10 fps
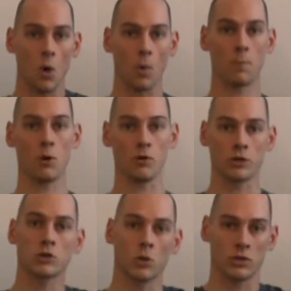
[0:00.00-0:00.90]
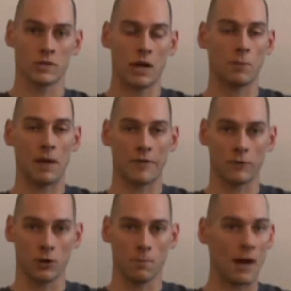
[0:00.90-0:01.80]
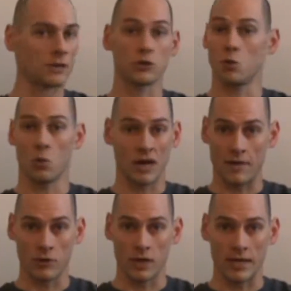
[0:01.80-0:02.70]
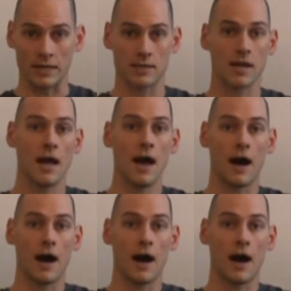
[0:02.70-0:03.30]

or pull the shoulders down and back for good posture, whatever it is.